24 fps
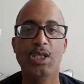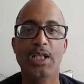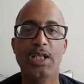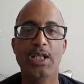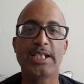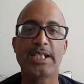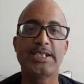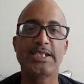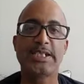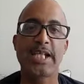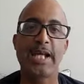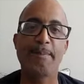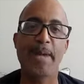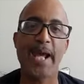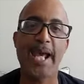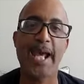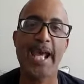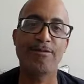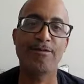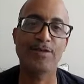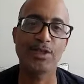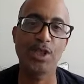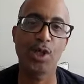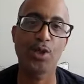like you say, may
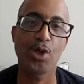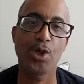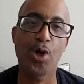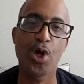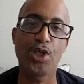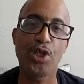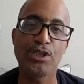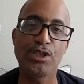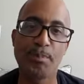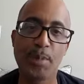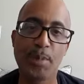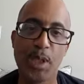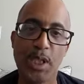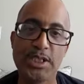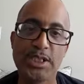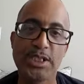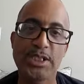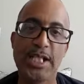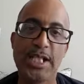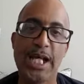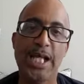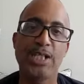have you know larger budgets.